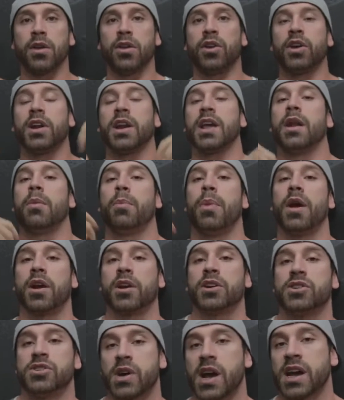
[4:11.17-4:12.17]
you're gonna get a
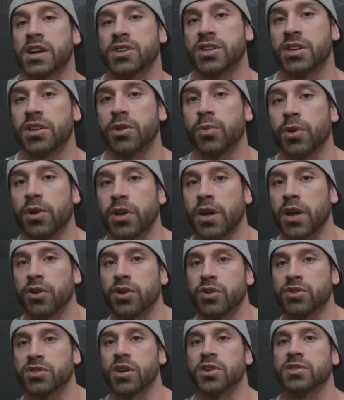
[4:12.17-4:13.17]
better contraction in the rear delt,
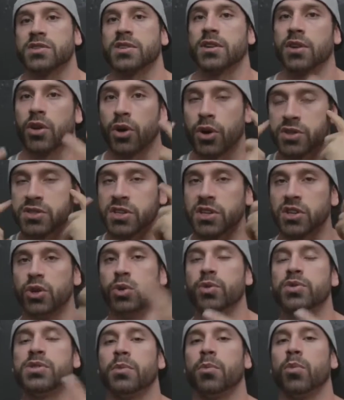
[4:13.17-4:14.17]
and you start to learn to
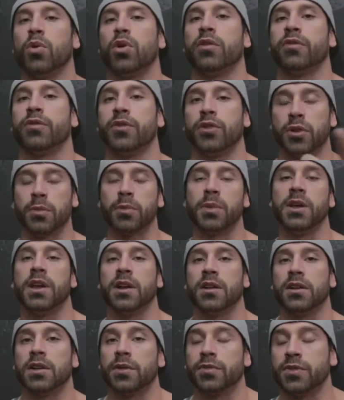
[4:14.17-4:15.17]
use it more for your
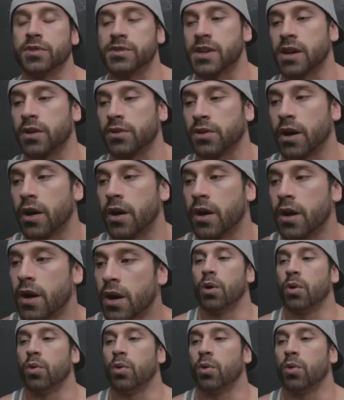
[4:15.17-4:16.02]
beginner lifters out there.